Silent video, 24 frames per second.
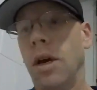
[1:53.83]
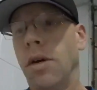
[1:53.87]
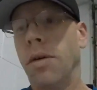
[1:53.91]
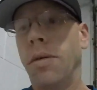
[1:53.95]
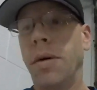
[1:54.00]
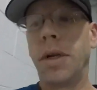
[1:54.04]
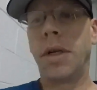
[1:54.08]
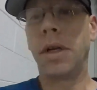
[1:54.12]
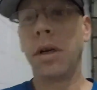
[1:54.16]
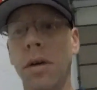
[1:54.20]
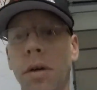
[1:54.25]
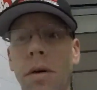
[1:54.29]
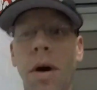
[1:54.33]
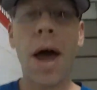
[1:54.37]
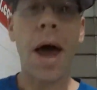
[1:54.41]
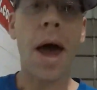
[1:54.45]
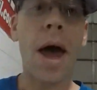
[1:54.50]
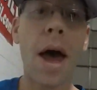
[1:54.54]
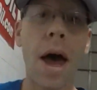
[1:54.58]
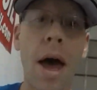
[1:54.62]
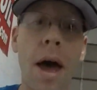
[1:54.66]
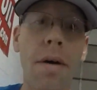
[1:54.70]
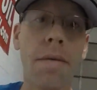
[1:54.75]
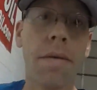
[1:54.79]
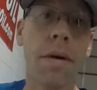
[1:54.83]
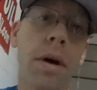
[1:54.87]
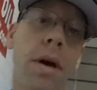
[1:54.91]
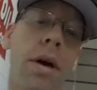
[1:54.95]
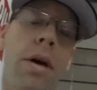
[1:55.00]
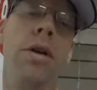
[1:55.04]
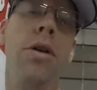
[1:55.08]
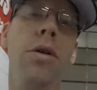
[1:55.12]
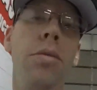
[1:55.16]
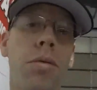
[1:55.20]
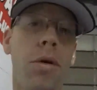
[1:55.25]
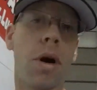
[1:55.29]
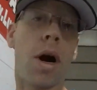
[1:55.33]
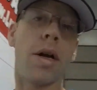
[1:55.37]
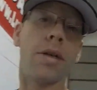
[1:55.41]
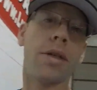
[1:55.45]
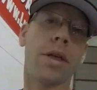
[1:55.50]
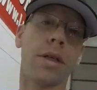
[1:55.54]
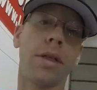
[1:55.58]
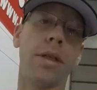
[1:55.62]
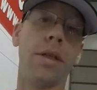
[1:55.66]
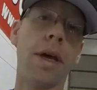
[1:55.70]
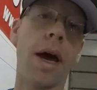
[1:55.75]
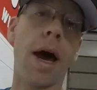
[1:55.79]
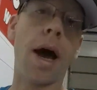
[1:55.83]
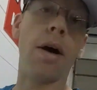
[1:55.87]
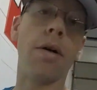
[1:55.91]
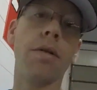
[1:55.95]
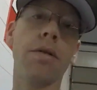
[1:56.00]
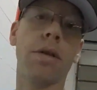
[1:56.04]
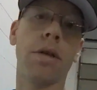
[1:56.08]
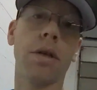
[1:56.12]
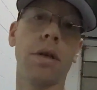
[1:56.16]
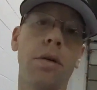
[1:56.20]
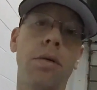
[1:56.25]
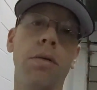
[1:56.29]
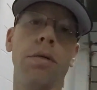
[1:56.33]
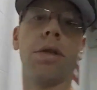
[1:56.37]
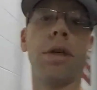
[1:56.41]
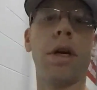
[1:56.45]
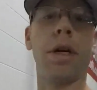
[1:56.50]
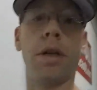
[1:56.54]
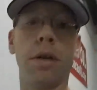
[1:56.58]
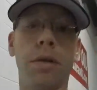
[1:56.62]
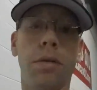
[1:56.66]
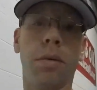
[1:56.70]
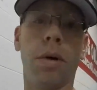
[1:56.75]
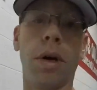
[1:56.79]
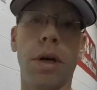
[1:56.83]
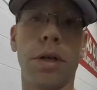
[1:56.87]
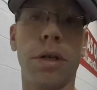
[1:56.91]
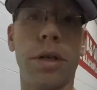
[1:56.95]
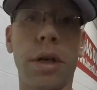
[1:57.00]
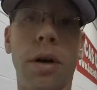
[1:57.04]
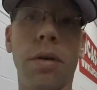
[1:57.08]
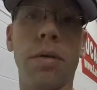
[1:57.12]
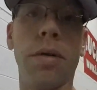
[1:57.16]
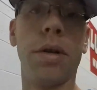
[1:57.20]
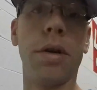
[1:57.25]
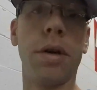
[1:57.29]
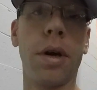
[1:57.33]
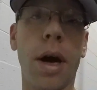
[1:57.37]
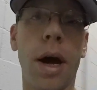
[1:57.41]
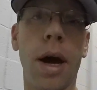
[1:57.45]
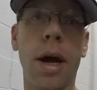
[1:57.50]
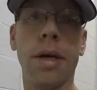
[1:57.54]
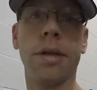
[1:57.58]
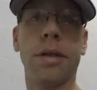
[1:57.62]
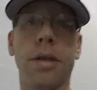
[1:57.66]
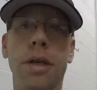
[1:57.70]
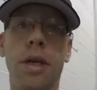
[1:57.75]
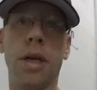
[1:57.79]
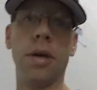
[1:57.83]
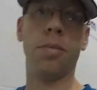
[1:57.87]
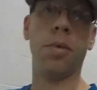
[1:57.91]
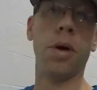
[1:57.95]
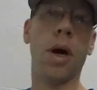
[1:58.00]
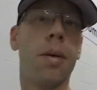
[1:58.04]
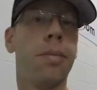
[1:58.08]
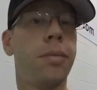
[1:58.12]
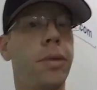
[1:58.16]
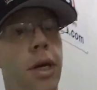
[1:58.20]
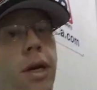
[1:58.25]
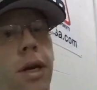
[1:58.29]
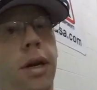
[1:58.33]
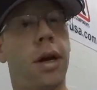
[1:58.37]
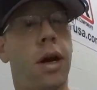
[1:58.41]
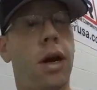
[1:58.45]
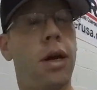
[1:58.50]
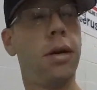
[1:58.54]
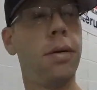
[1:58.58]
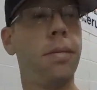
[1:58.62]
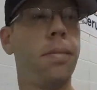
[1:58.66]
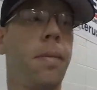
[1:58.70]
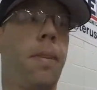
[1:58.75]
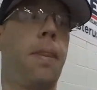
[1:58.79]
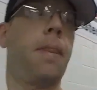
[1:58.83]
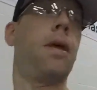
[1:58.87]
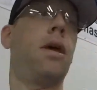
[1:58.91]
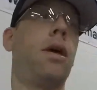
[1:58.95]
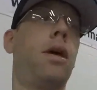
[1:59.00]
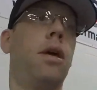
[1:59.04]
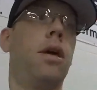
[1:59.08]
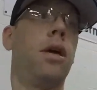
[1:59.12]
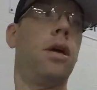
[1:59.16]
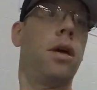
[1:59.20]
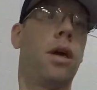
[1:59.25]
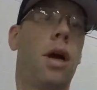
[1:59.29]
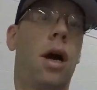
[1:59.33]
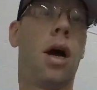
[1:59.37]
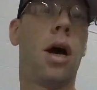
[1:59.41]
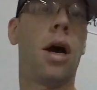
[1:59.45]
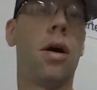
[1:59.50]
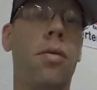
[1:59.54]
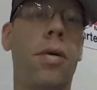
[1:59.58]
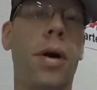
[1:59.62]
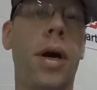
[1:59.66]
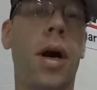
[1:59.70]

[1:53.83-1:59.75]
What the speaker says: we do have a new project in the house, which I did want to share with you guys and keep you updated on. We